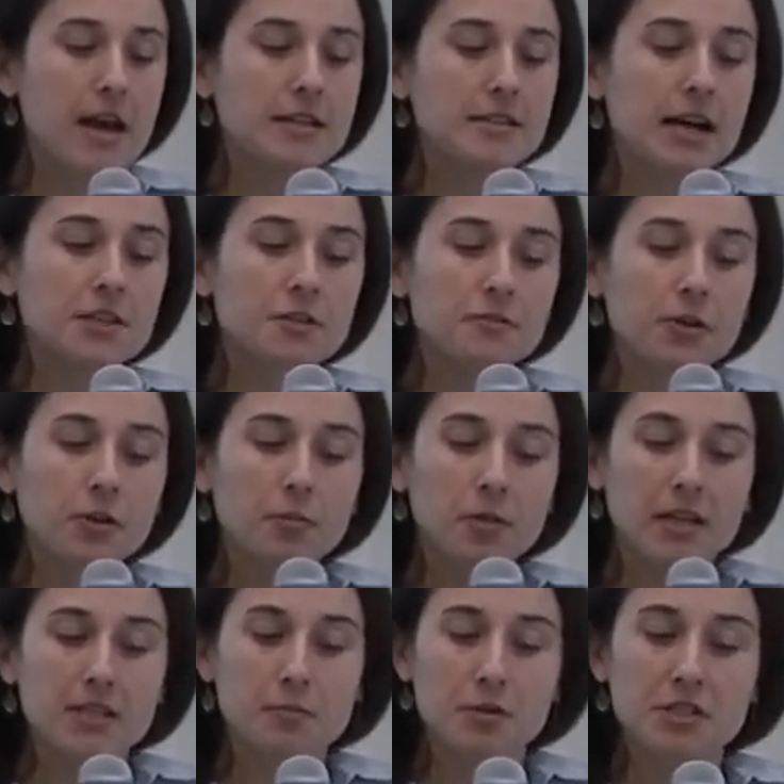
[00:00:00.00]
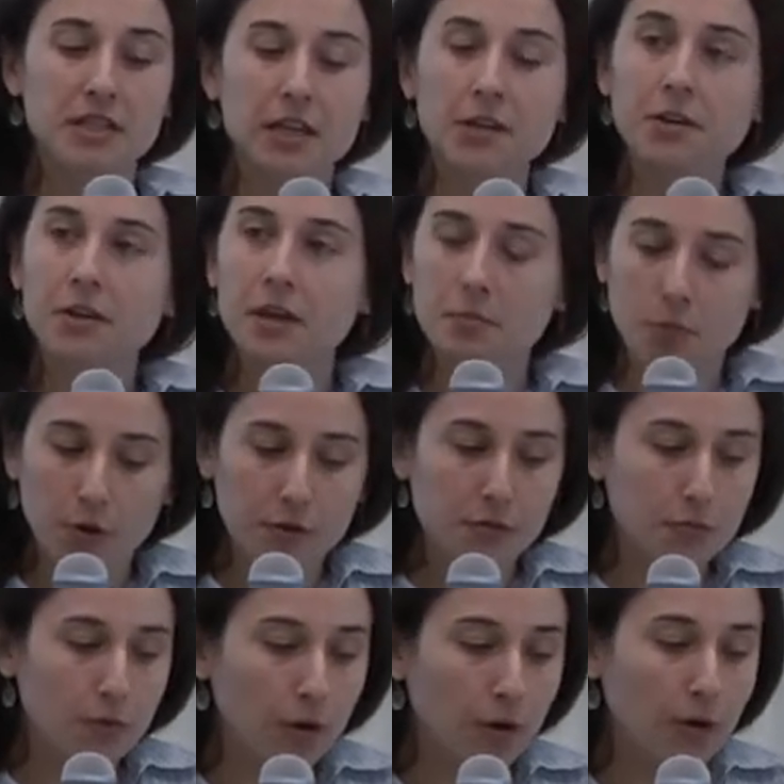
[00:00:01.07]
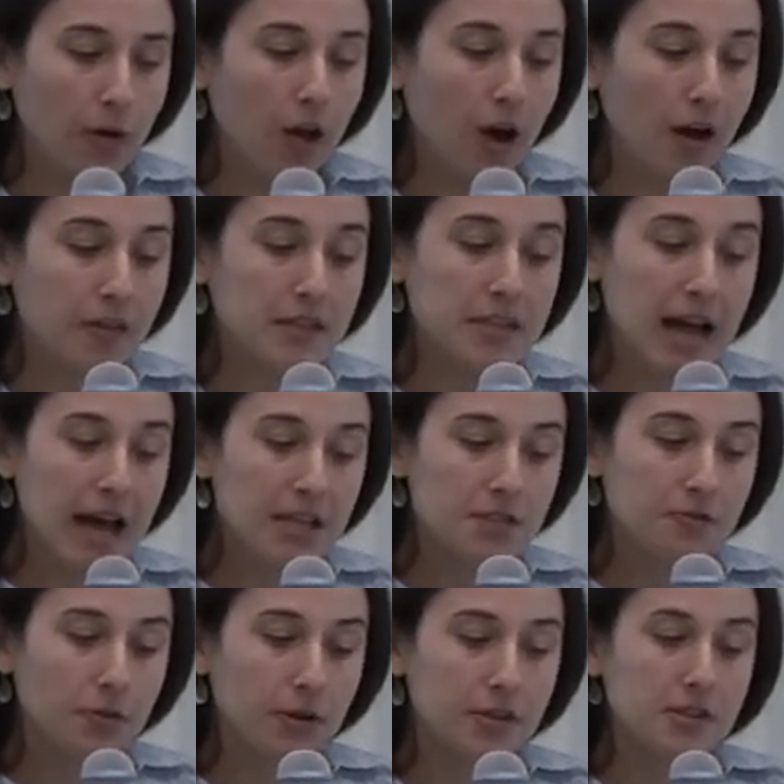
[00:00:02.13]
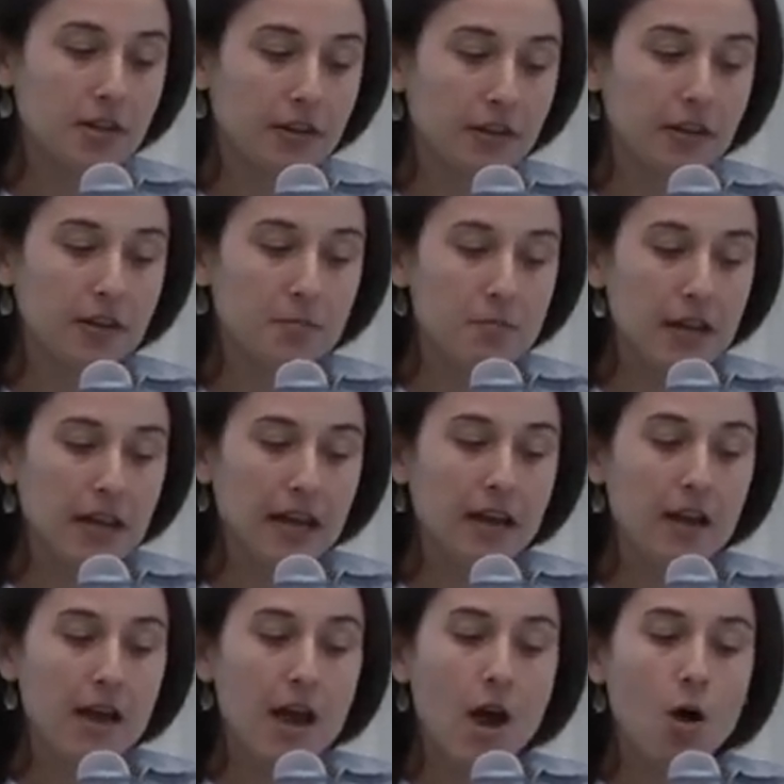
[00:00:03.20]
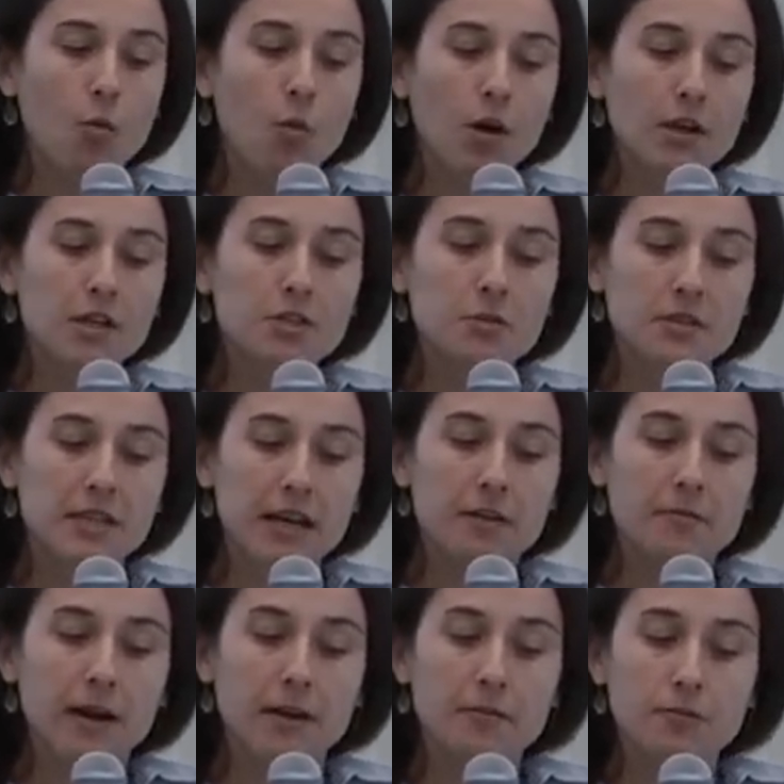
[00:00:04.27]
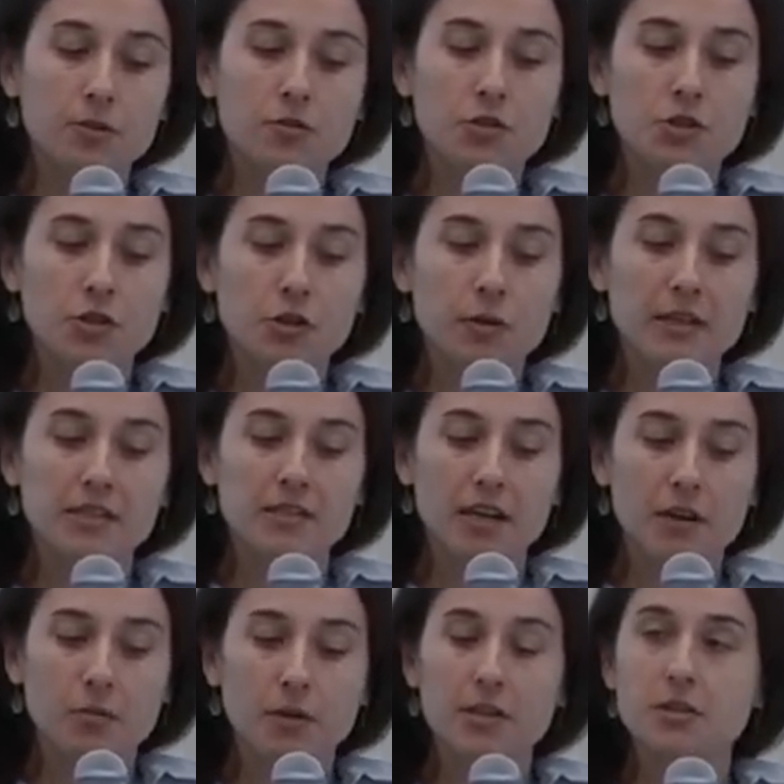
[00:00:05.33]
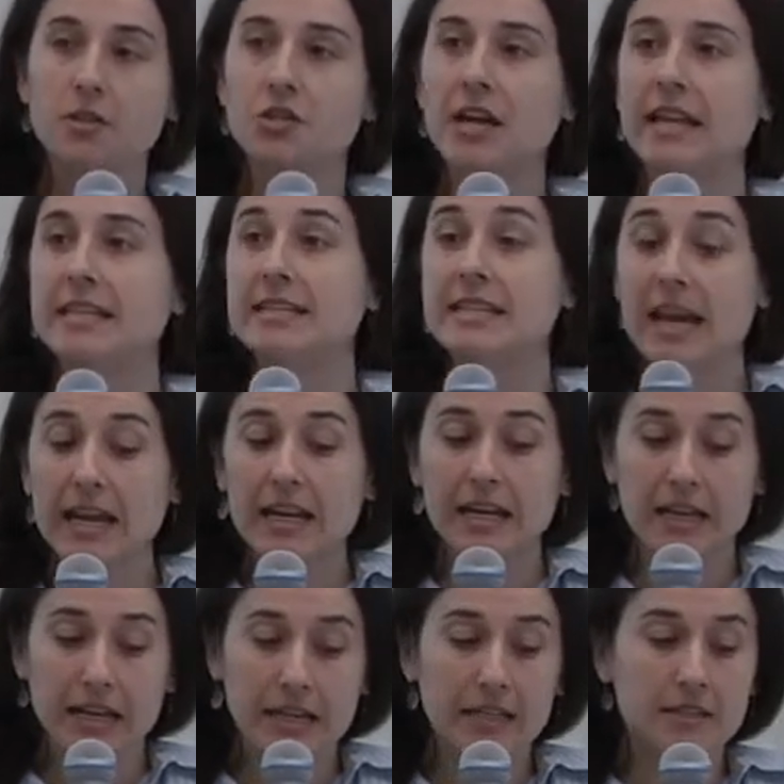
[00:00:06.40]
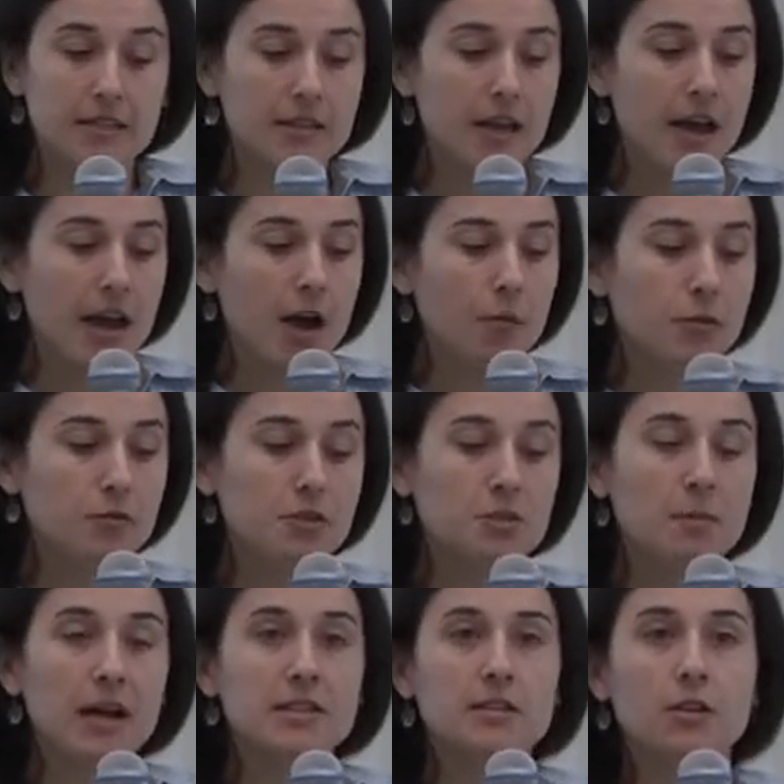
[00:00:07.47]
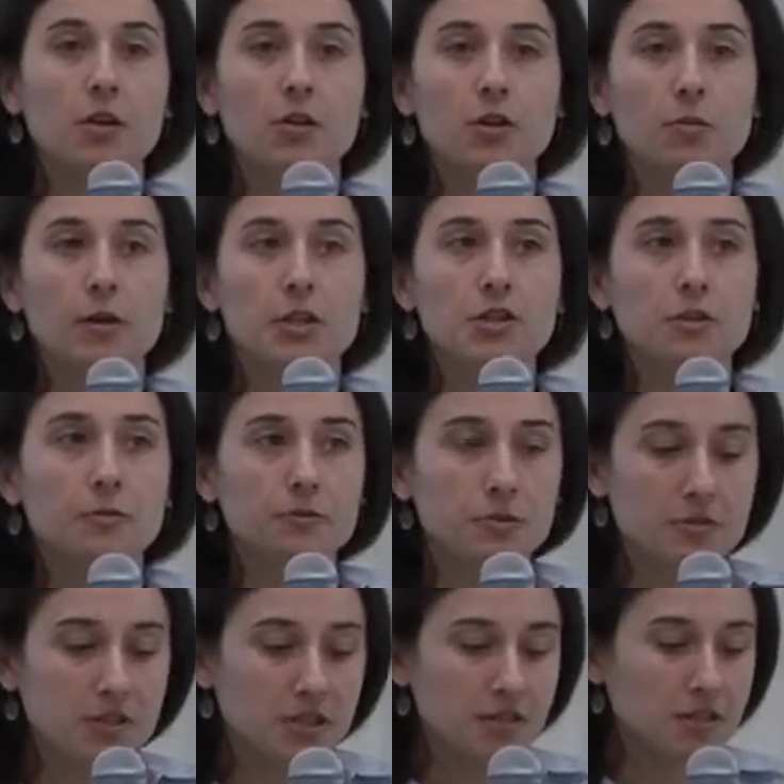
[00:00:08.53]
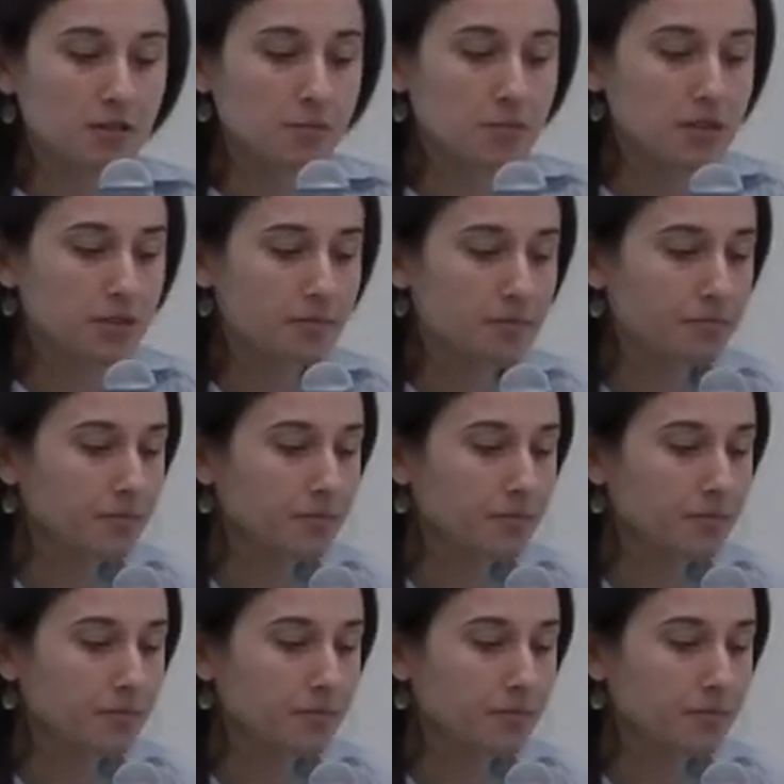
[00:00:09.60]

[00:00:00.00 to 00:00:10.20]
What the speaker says: Dr. Vogel plays a particularly important role on the task force and on the committee working to identify future USDA research and data needs with respect to local and regional food systems.